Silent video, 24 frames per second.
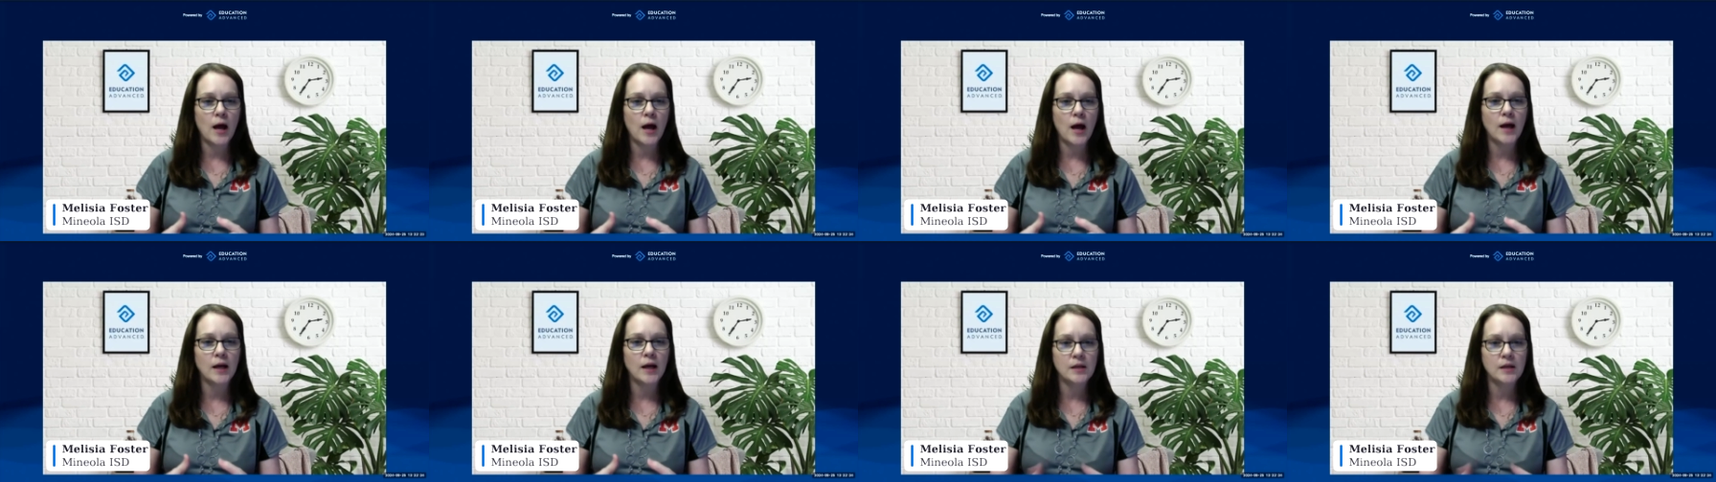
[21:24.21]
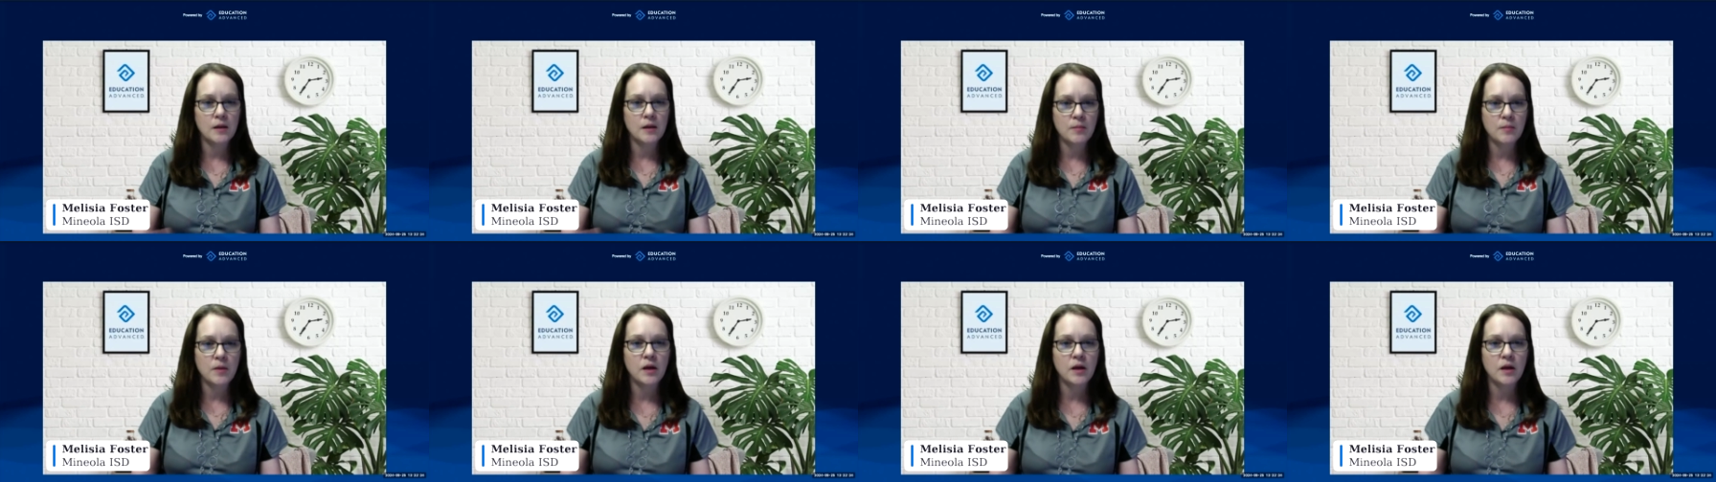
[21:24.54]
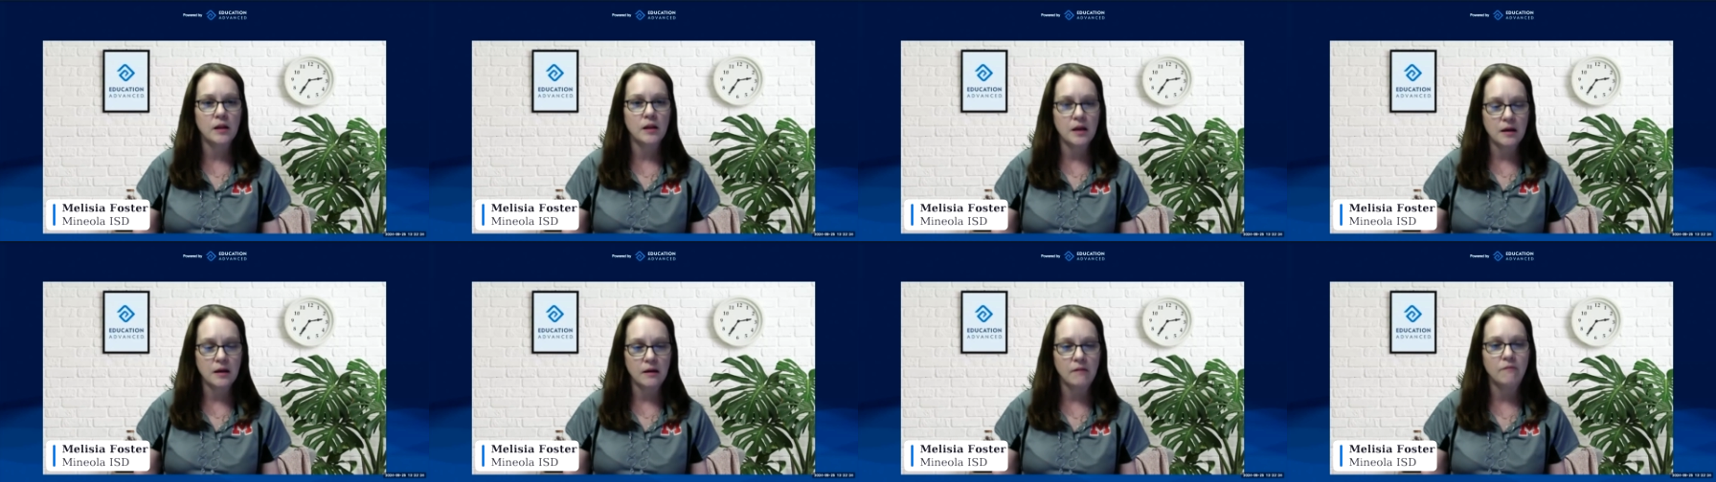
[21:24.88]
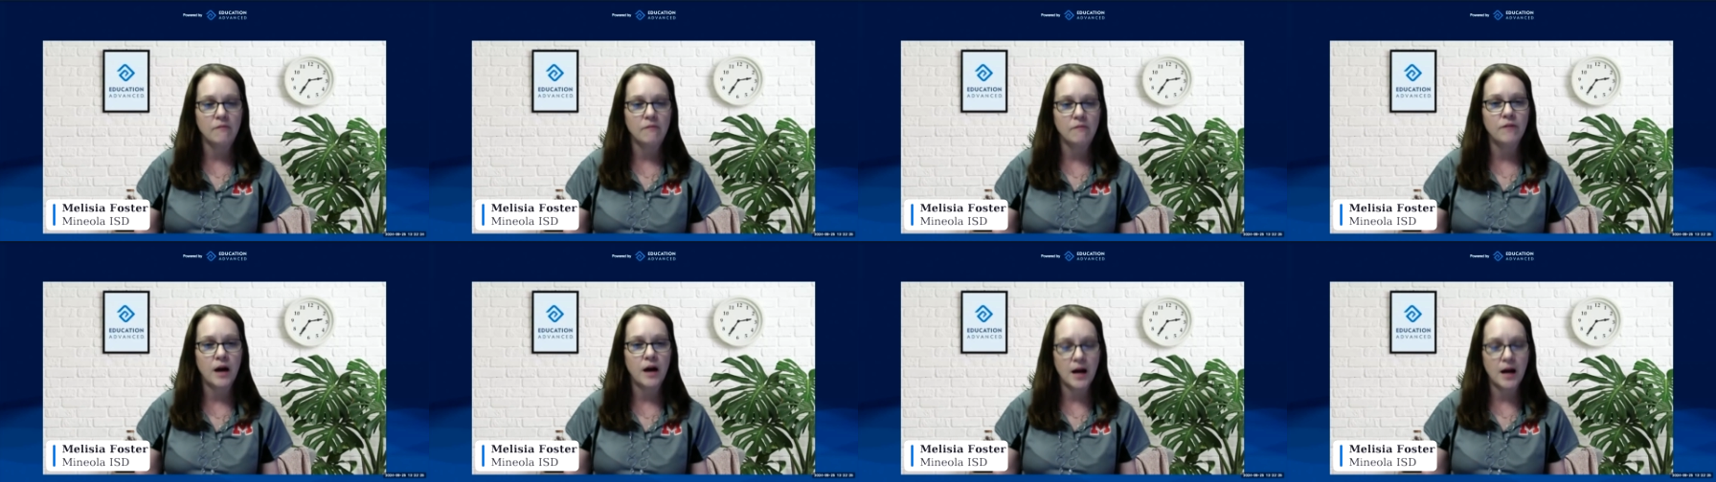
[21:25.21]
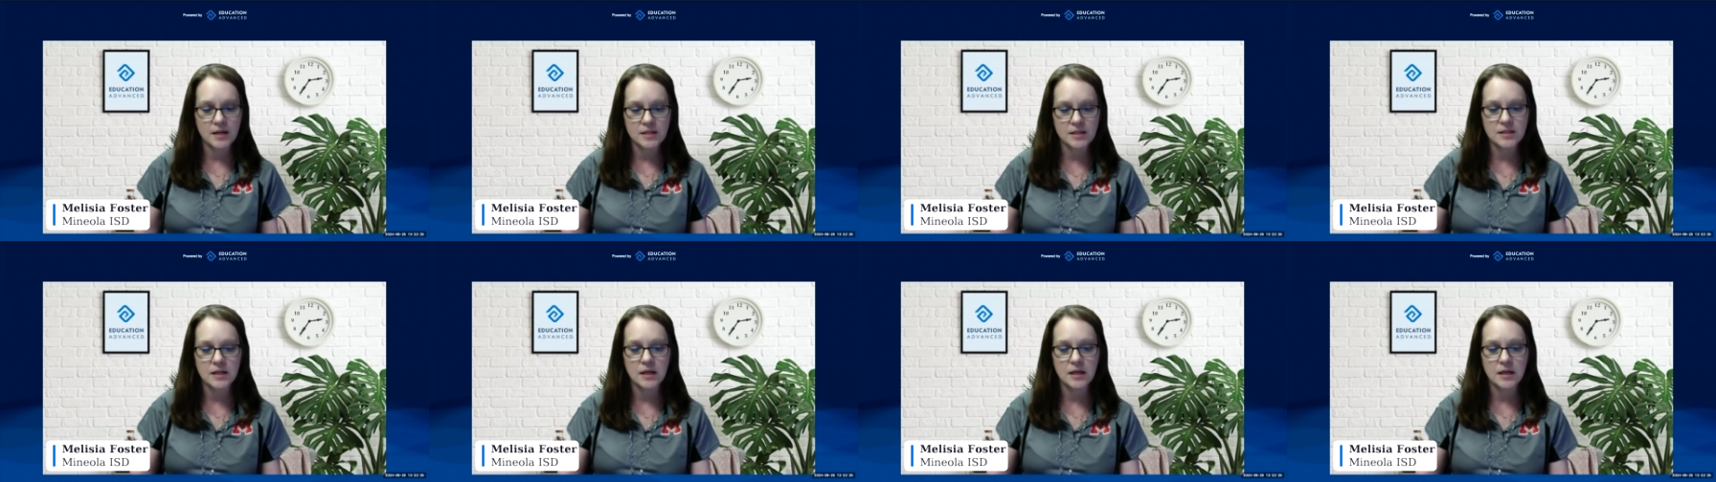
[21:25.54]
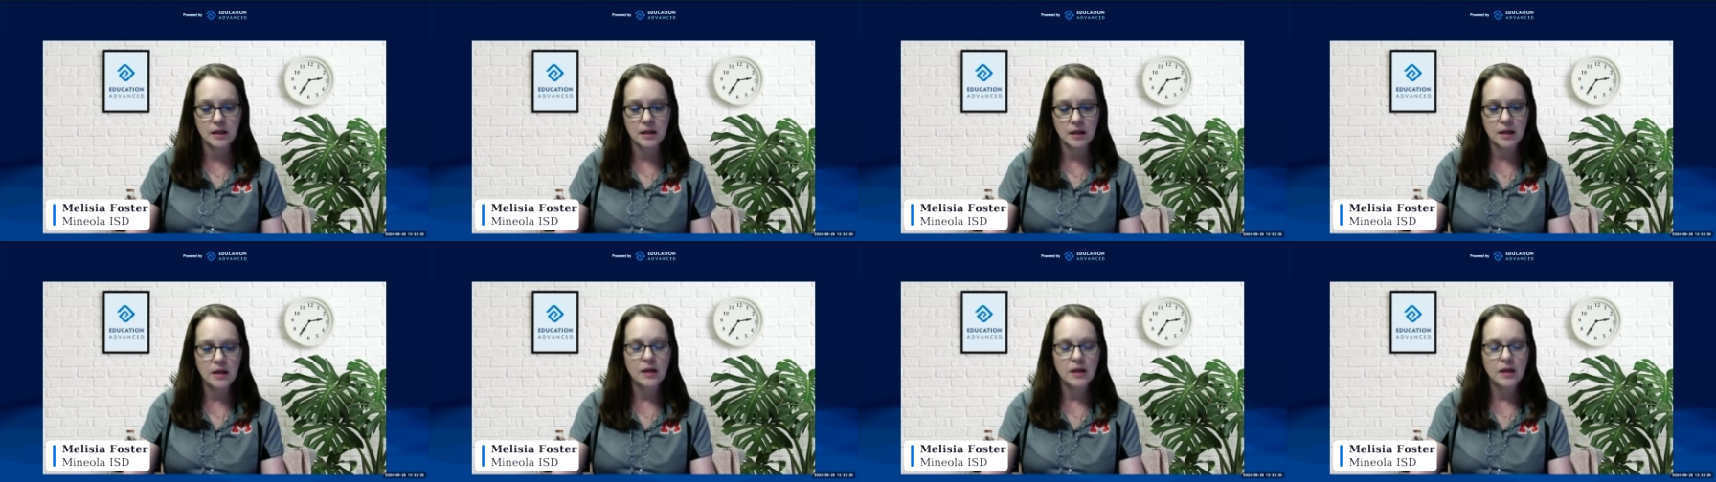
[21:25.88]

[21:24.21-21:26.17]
academically advising